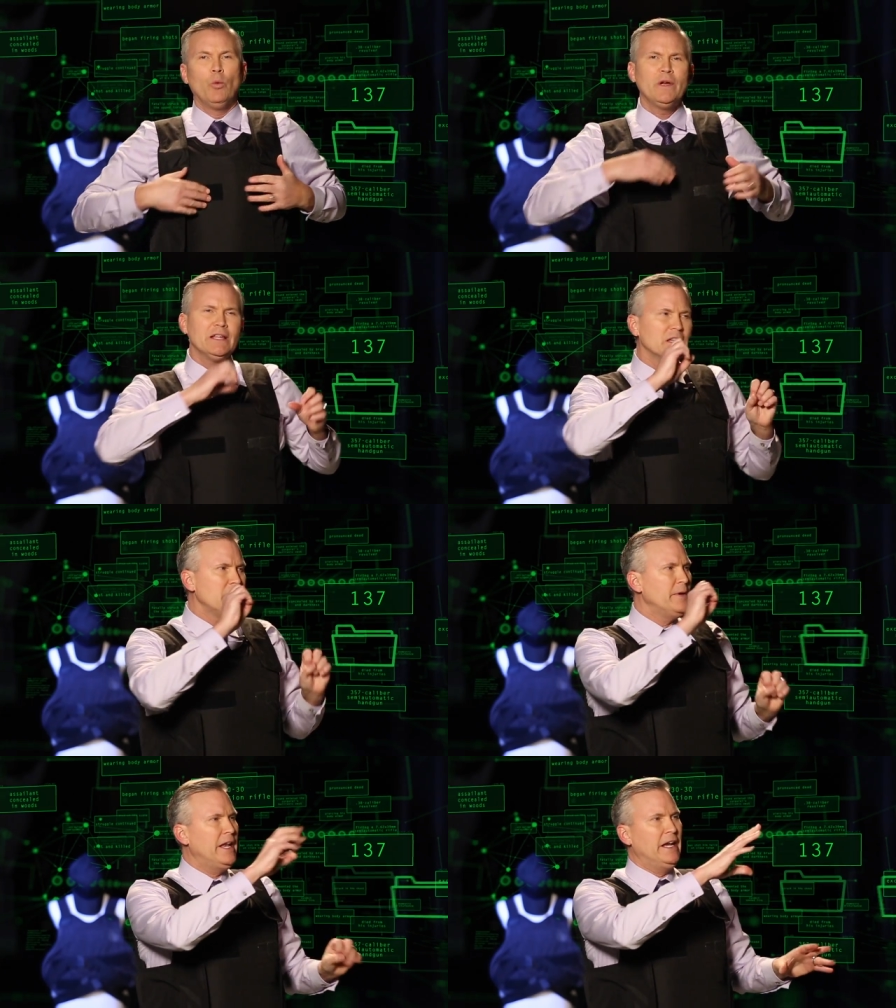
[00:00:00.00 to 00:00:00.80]
We
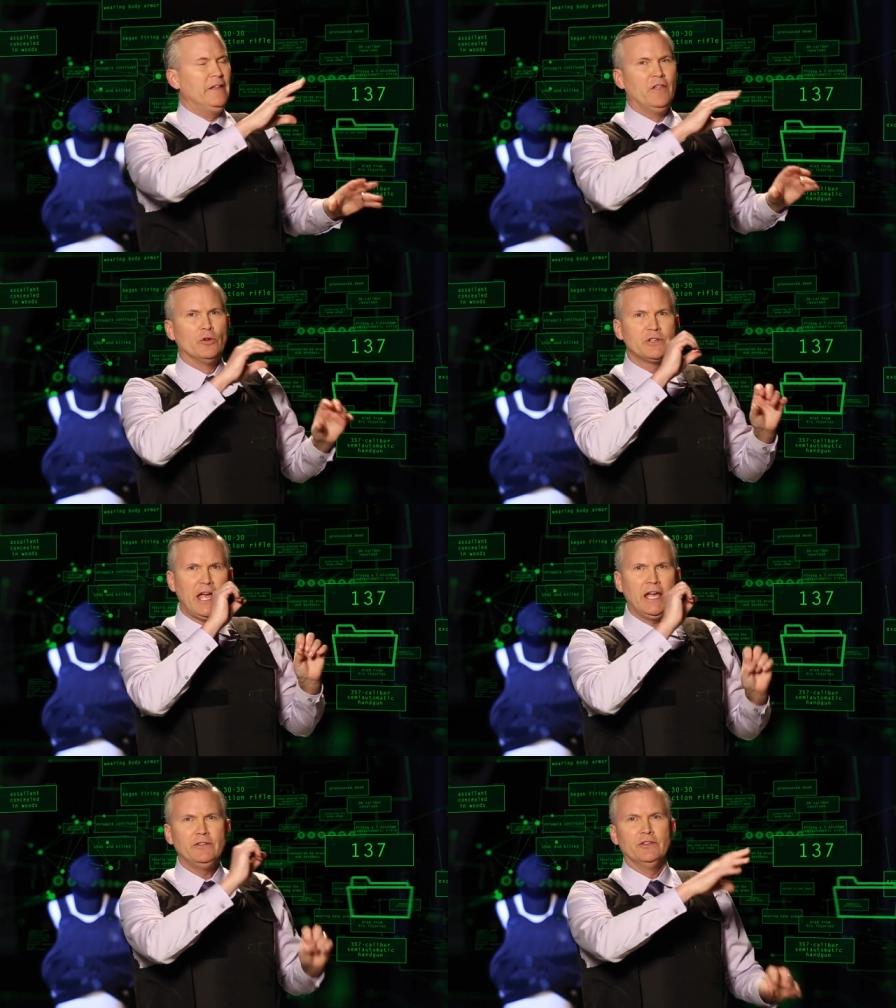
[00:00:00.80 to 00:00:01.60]
eliminated those
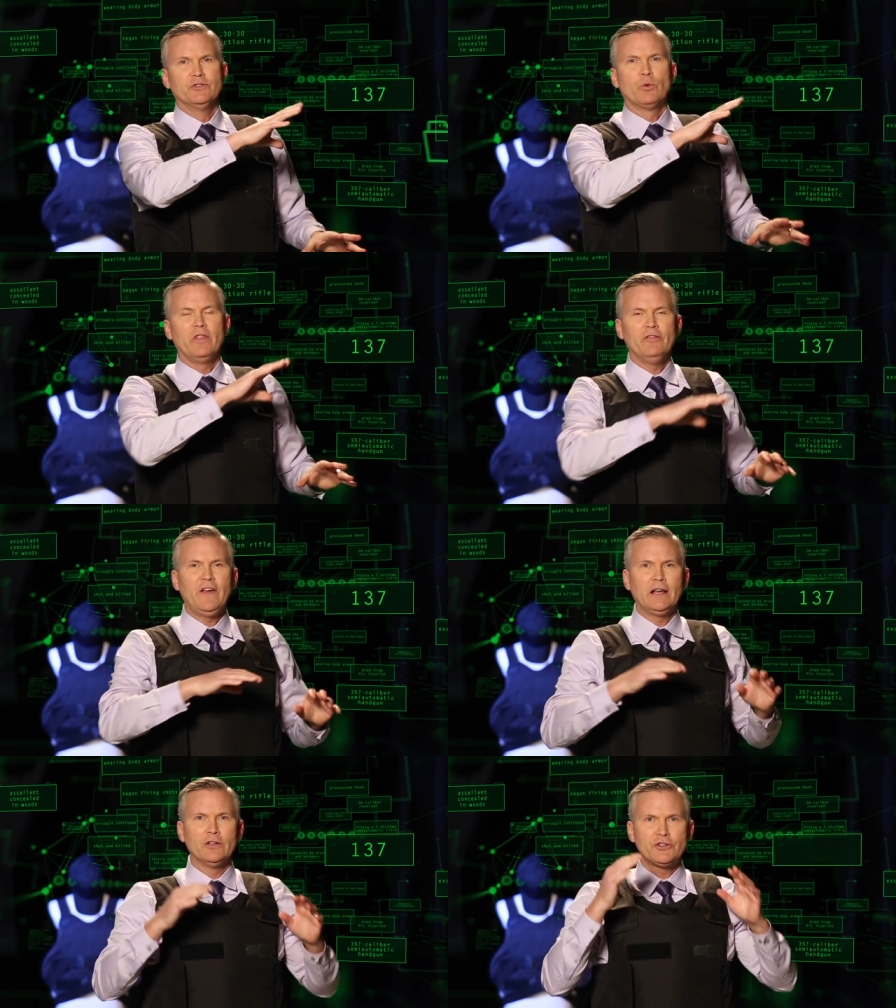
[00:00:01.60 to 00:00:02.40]
cases where the
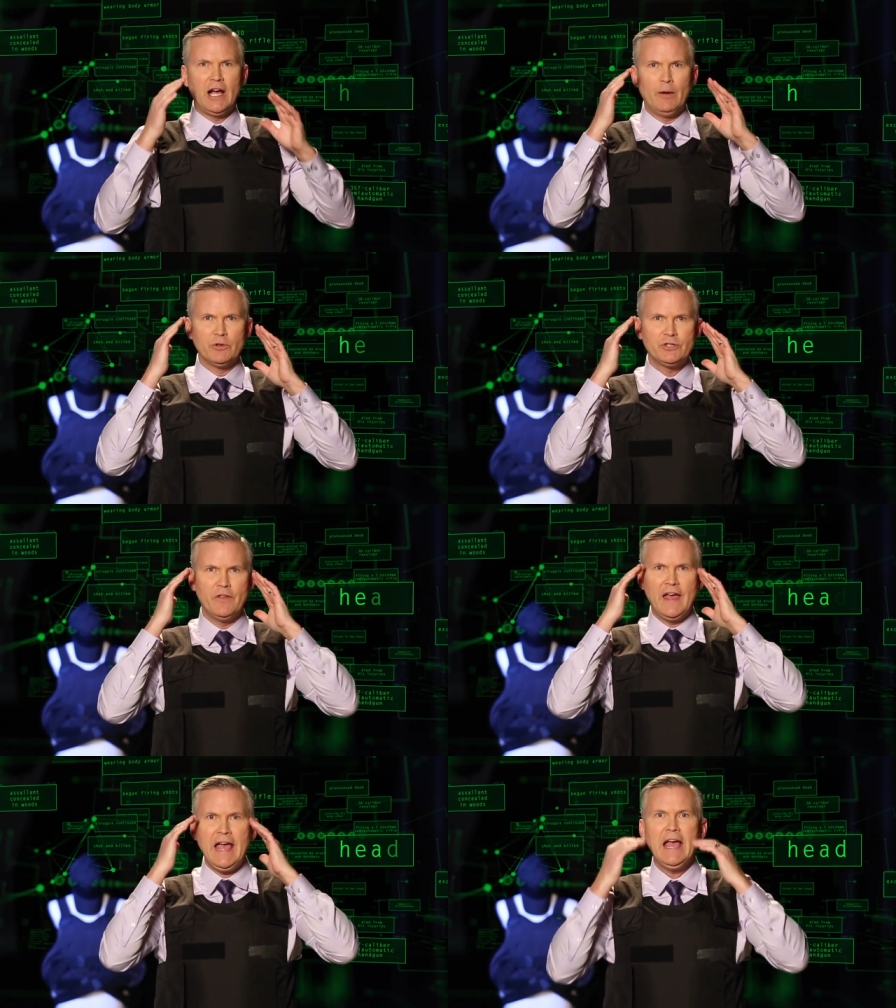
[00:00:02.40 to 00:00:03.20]
fatal shot was to
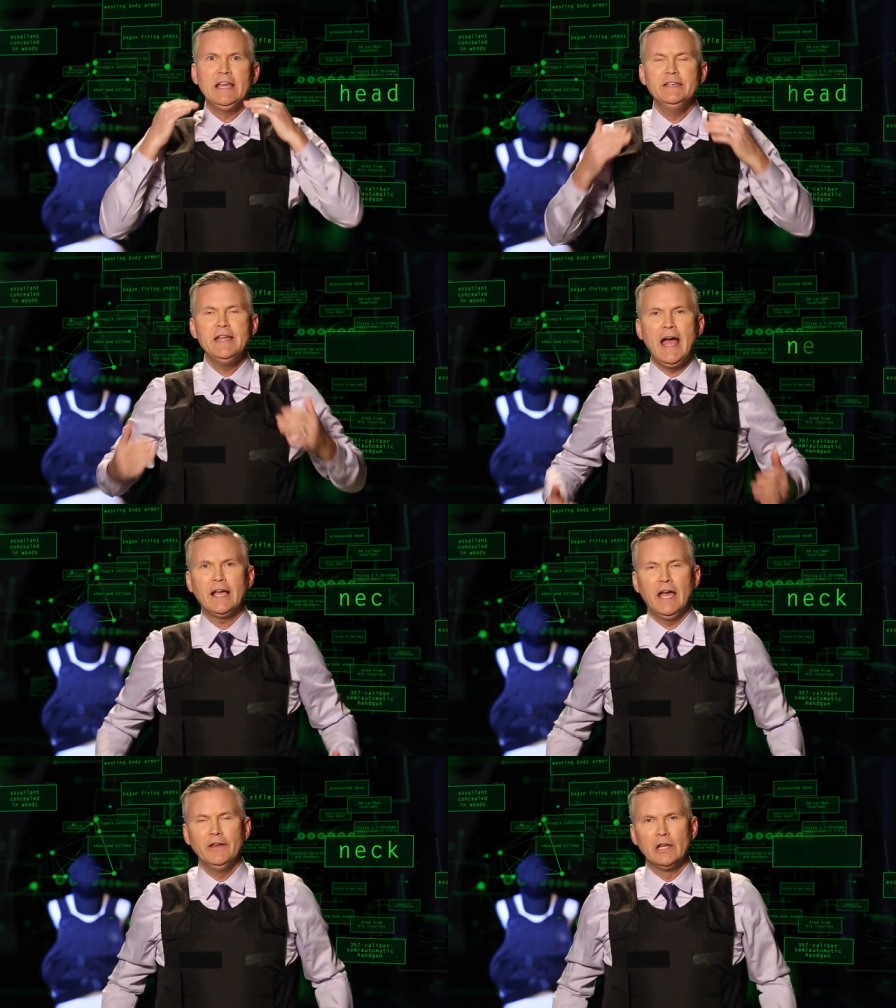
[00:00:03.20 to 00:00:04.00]
the head, neck,
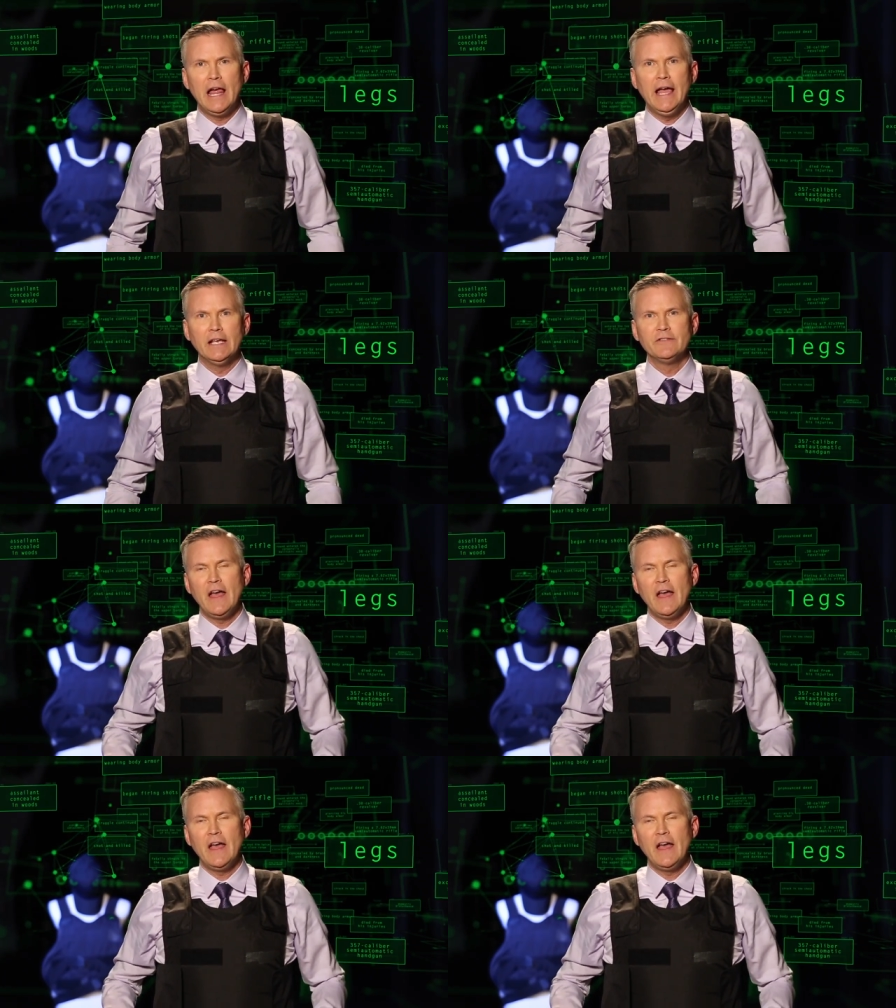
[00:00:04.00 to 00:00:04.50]
and legs.